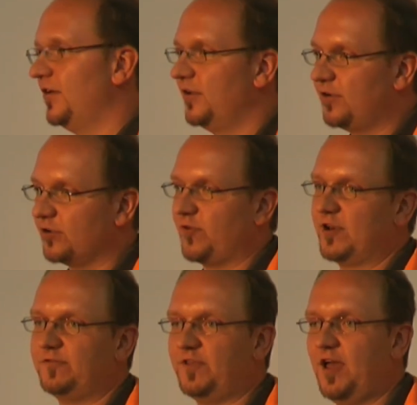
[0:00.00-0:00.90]
Got rid
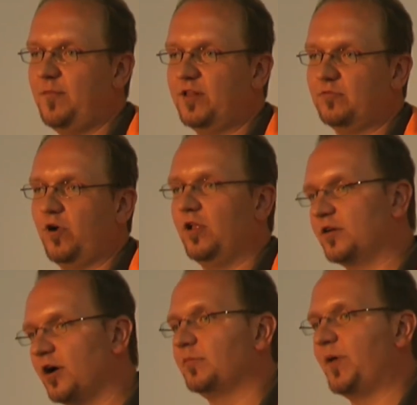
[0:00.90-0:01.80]
of them and, well,
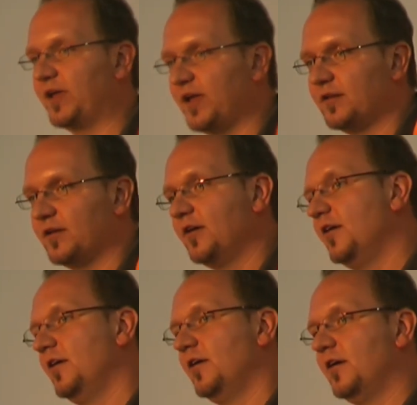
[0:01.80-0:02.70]
got back in.
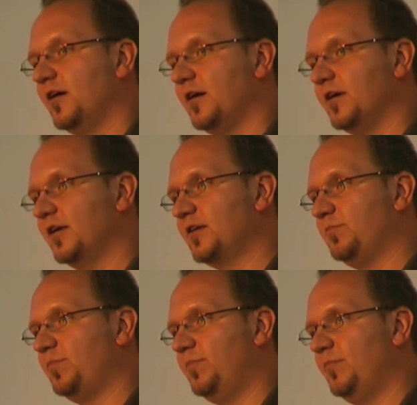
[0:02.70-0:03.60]
He had a
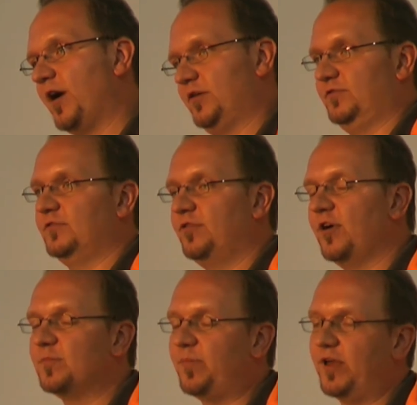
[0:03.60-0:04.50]

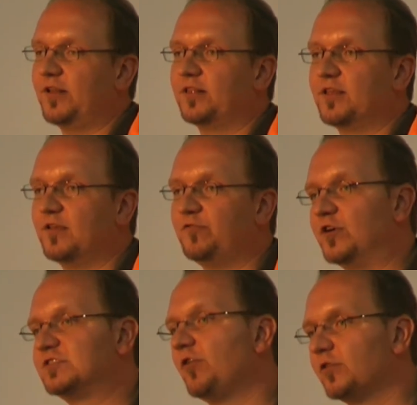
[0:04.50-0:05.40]
-30 penalty for
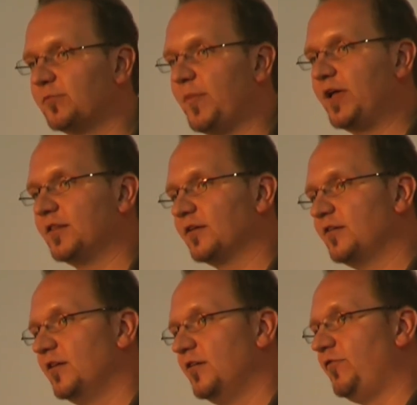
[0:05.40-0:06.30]
his whole domain
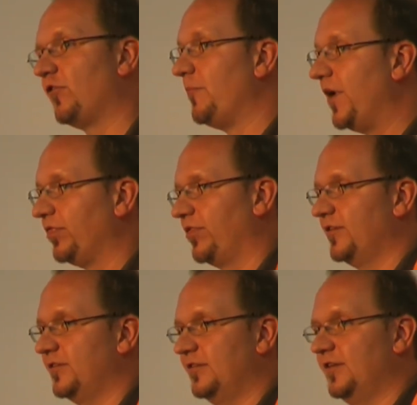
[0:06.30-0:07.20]
for a month.
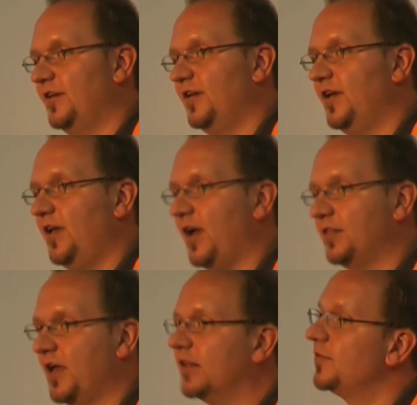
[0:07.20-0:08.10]

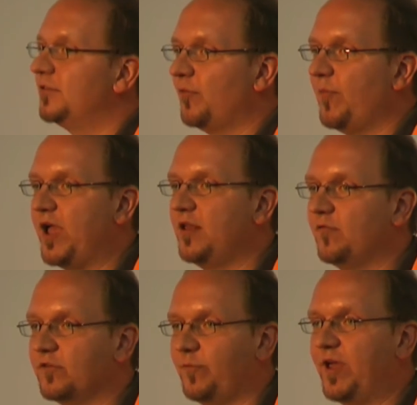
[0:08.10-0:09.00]
And that domain
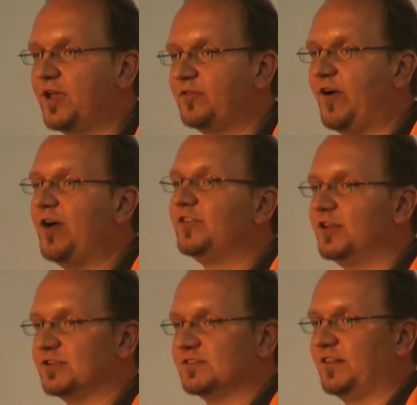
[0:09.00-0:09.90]
was making 5
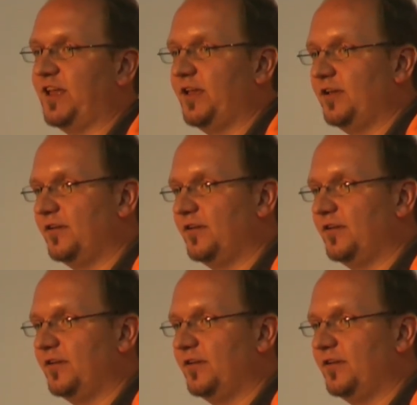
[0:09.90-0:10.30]
digits a day.